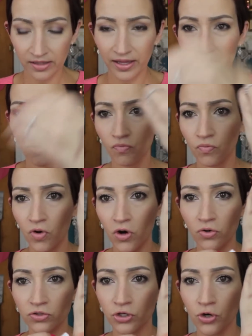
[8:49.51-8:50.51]
like a
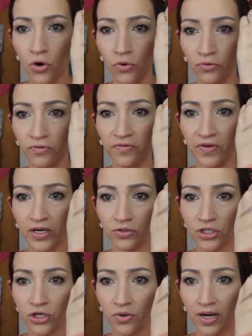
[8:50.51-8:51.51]
rose gold
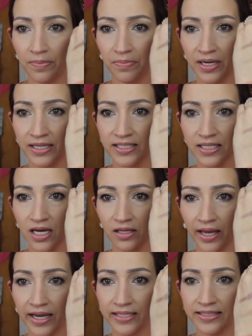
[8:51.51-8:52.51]
feel to it, but it's
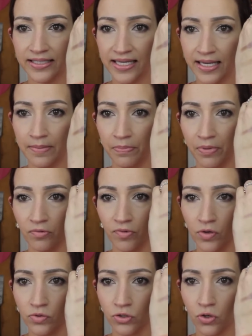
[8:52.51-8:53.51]
like a deep
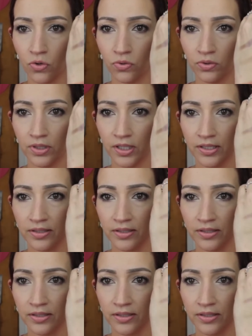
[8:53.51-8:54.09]
rose gold.